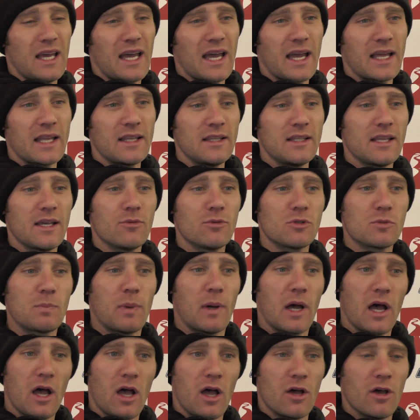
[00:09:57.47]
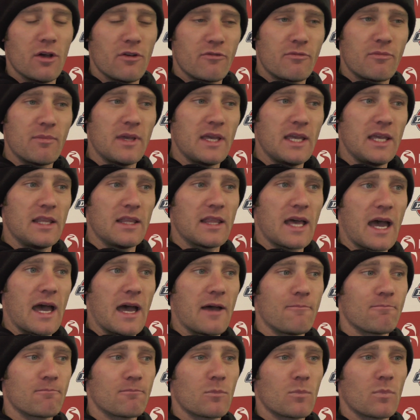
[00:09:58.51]
and there was part of me
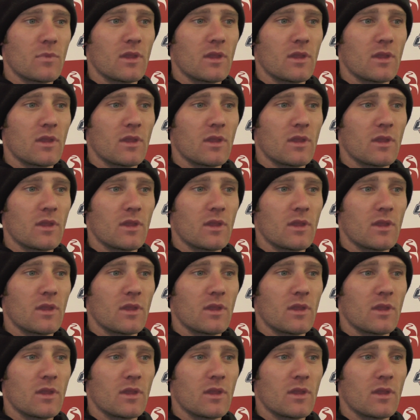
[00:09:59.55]
that